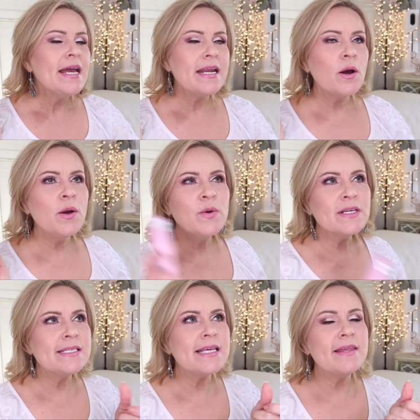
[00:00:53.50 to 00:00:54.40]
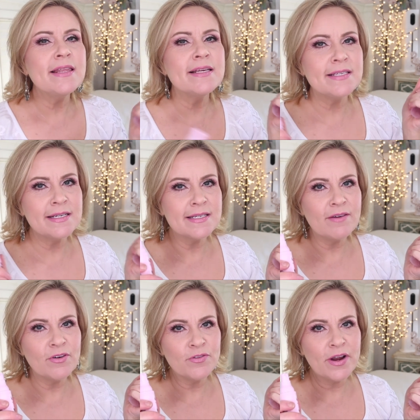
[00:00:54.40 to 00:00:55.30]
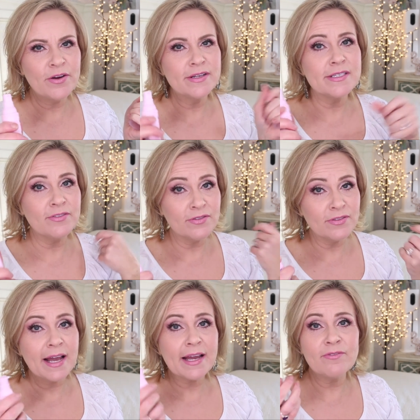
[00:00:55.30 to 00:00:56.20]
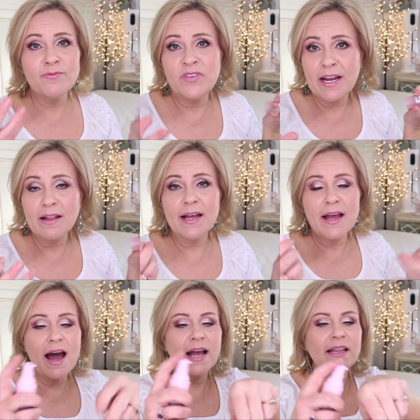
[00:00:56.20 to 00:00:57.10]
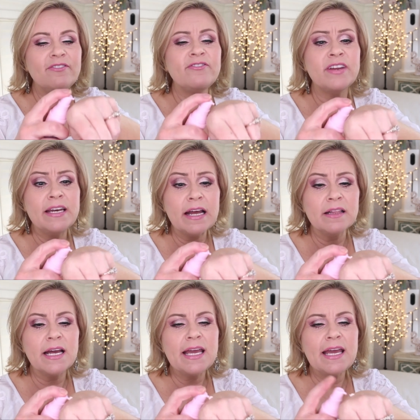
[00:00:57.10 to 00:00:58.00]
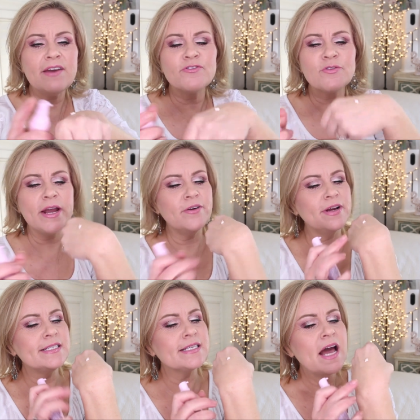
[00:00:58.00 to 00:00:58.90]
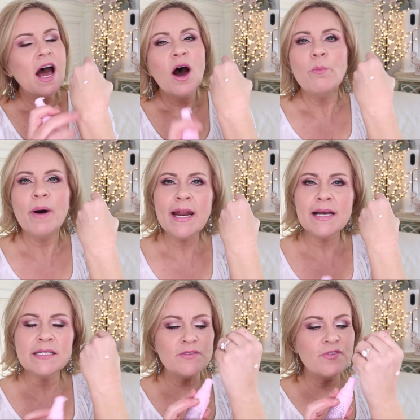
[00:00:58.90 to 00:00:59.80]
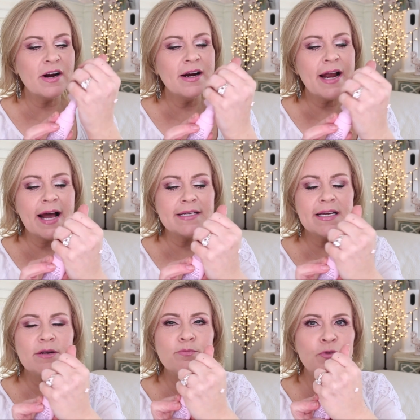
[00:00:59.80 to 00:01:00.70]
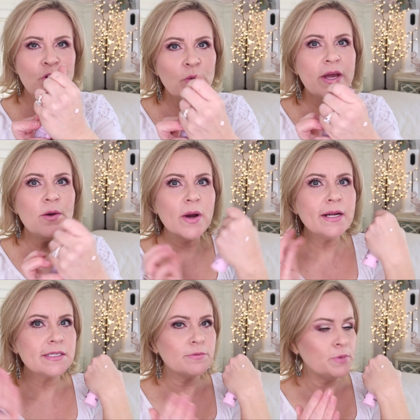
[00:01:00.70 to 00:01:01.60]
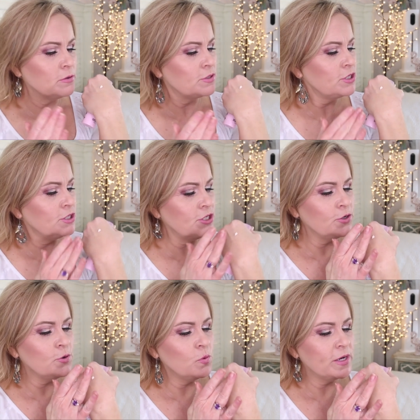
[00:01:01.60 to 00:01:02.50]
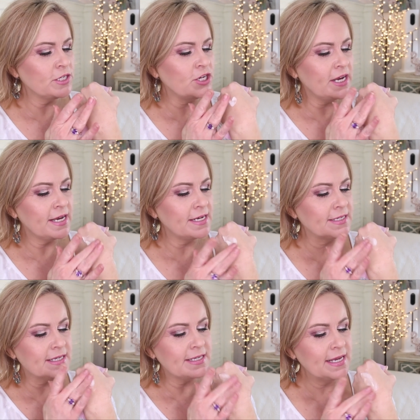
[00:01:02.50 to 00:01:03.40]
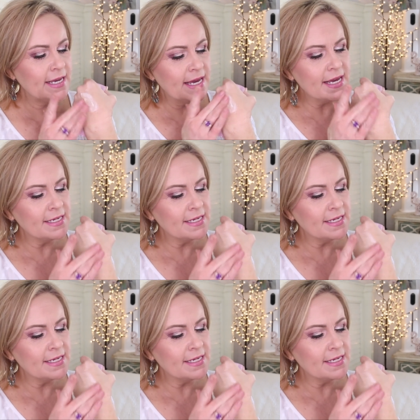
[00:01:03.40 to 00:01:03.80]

Now I will say that this does have a fragrance of like a vanilla, highly vanilla-y fragrance, but as far as it doing what it's supposed to do, which is sinking